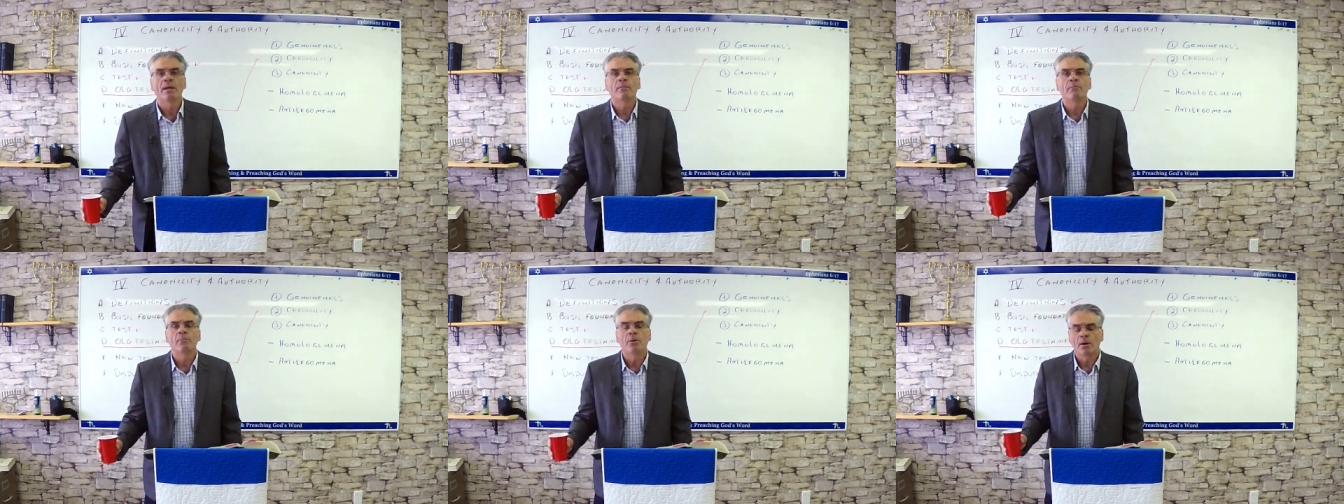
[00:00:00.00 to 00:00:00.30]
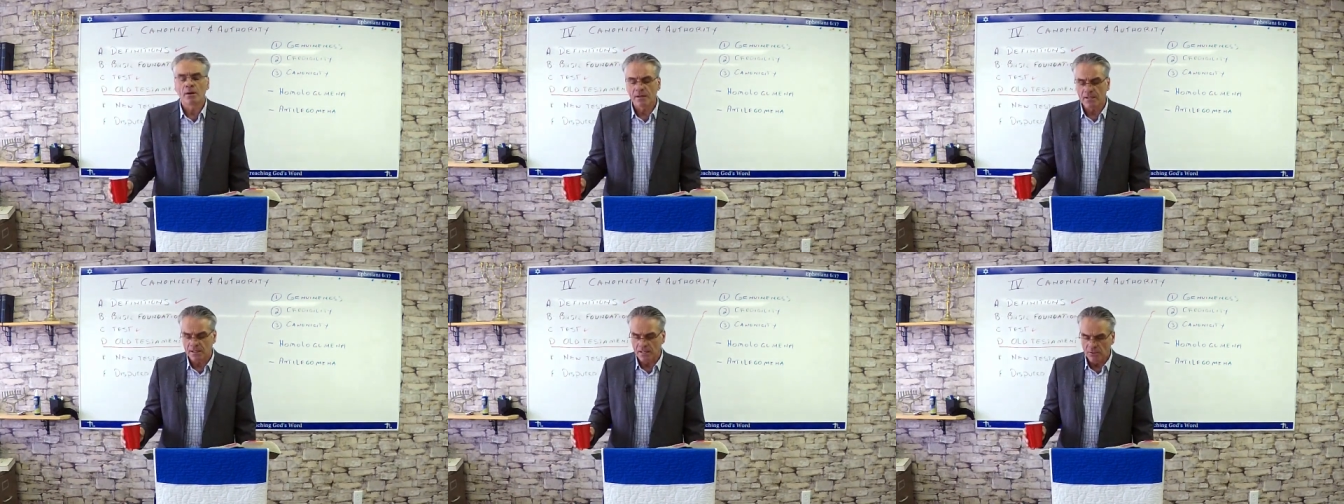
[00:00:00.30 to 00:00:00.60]

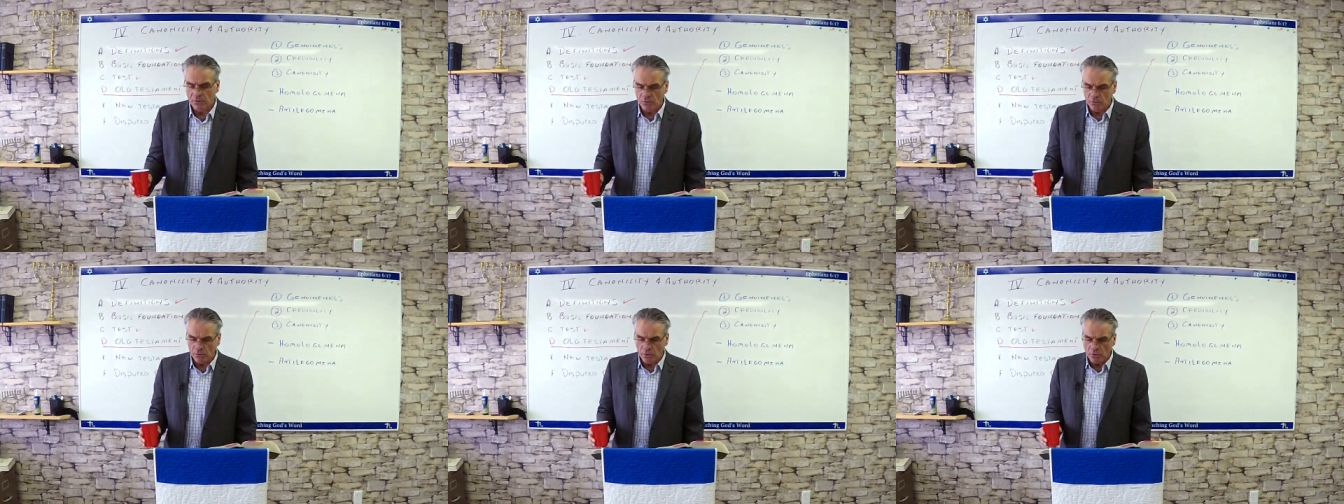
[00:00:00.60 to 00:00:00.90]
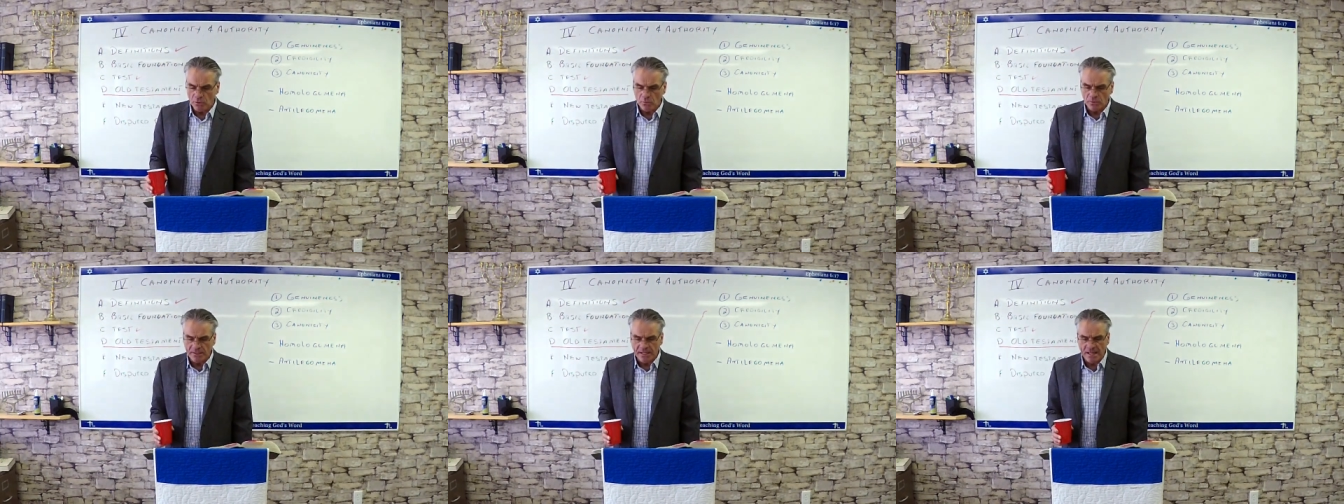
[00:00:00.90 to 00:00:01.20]
embark into the
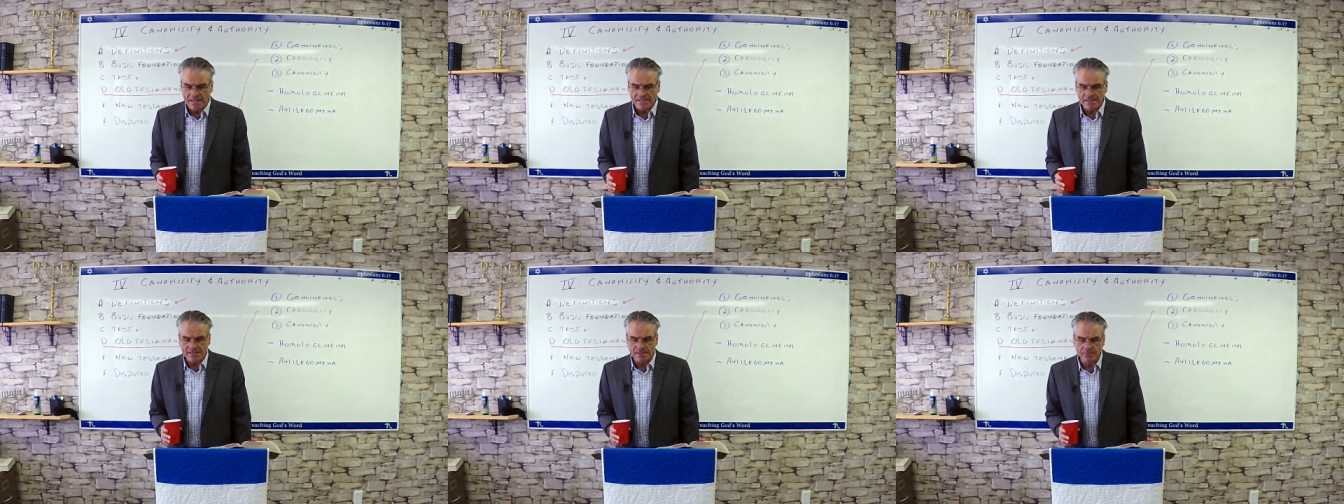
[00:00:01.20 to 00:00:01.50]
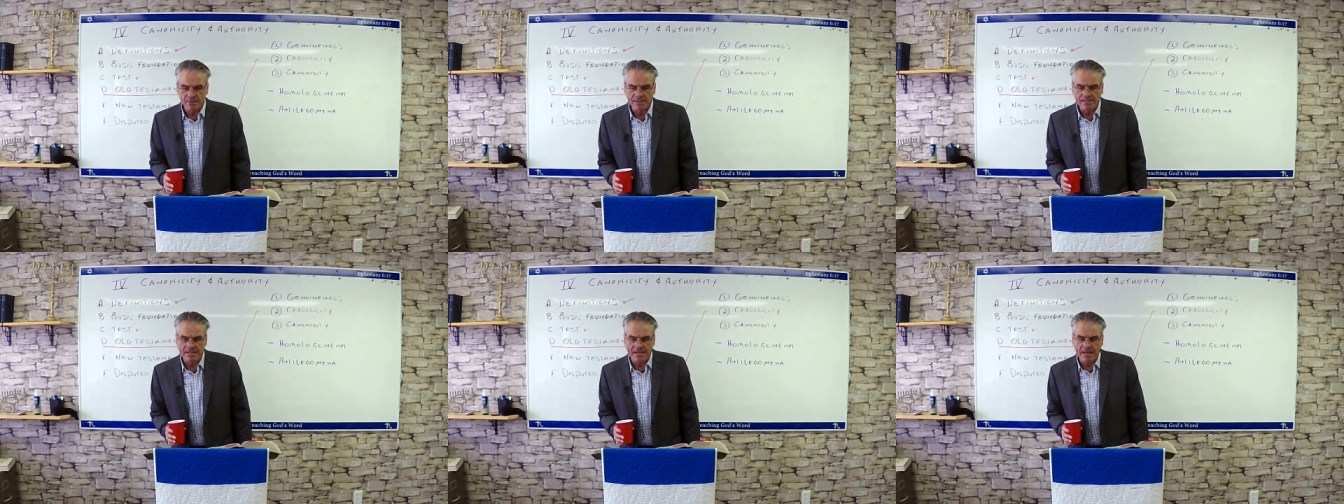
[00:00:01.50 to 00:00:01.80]
New
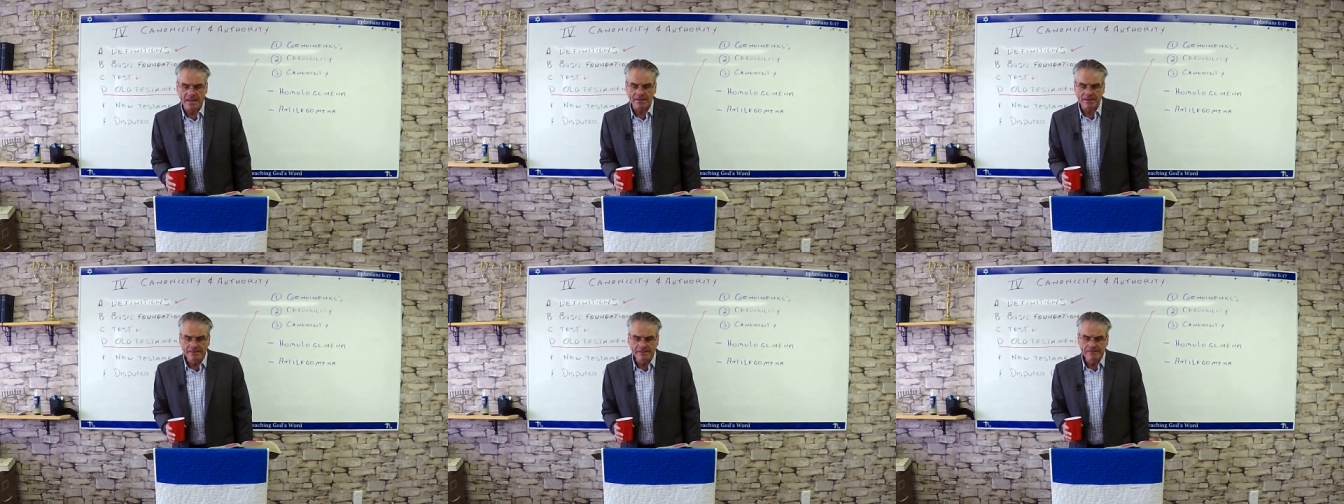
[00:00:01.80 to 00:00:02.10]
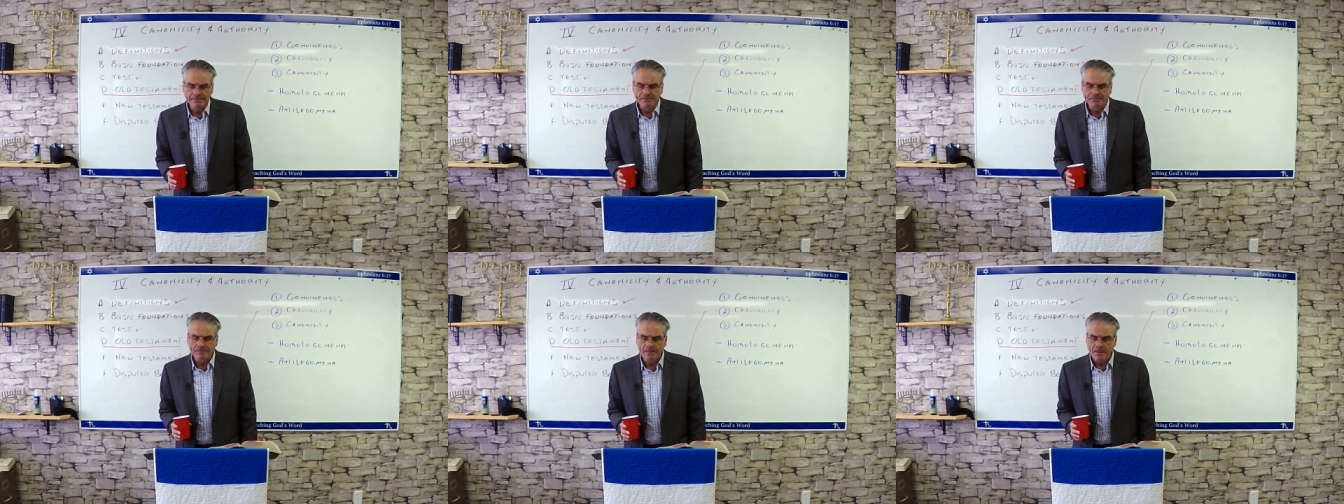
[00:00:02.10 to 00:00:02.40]
Testament
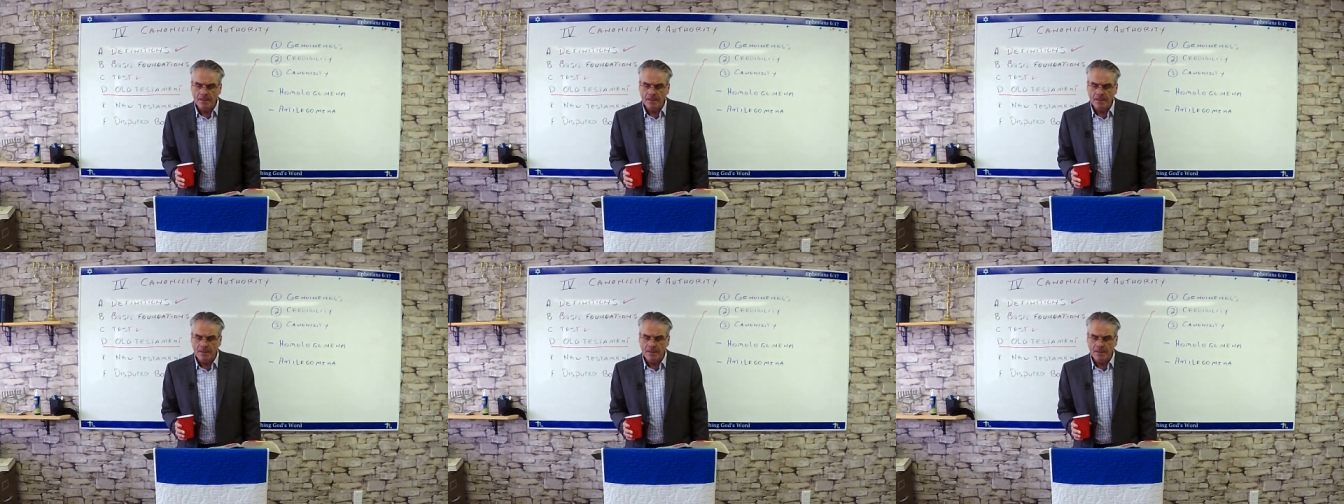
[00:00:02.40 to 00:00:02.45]
canon.